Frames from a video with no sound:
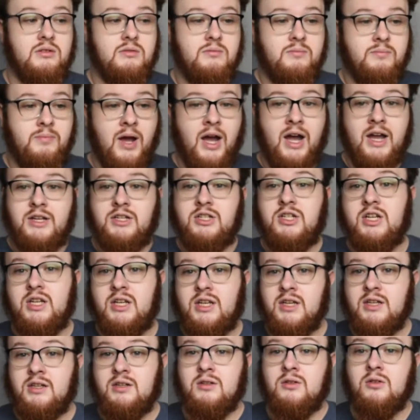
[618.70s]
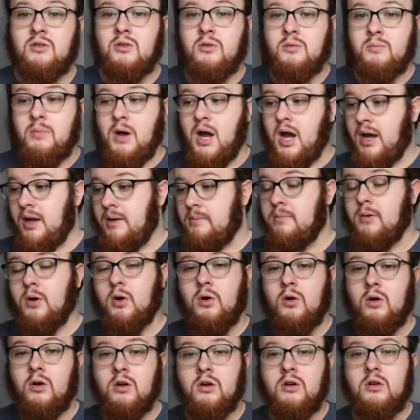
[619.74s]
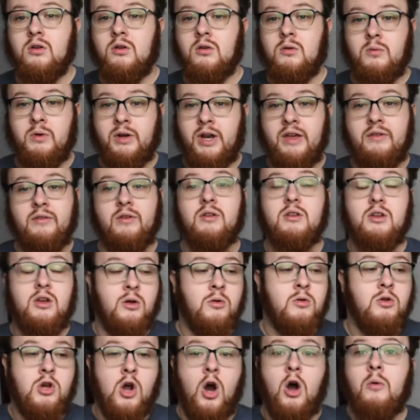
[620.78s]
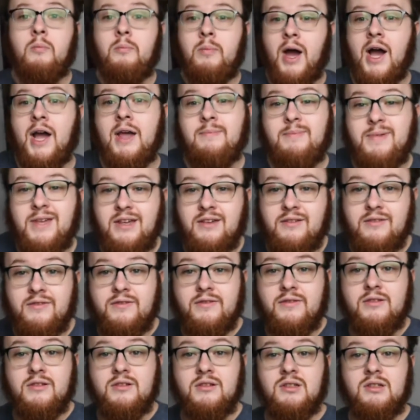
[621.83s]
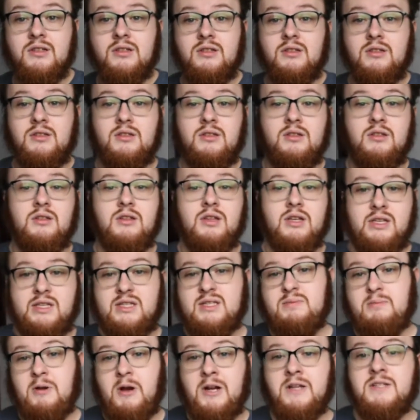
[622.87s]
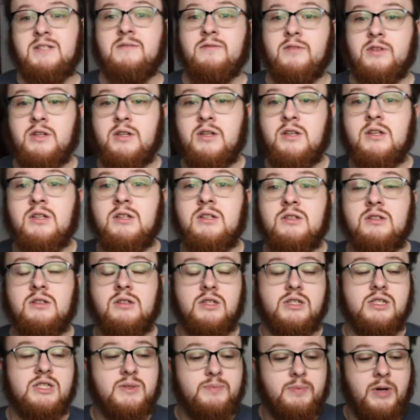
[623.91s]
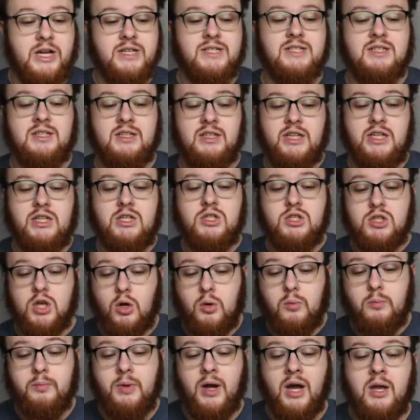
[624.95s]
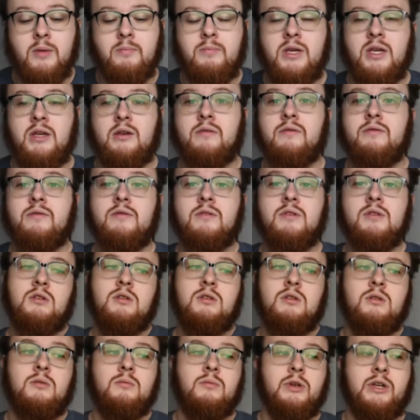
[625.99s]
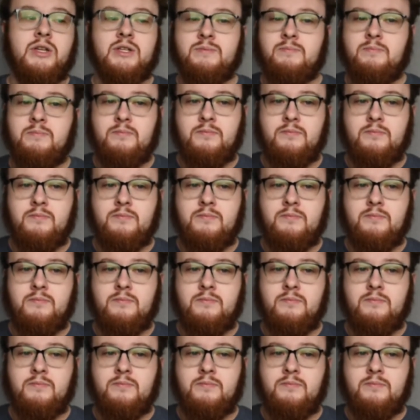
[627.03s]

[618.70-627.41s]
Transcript: buy chicken or buy pork or whatever, not buy beef. Expressly don't buy beef, because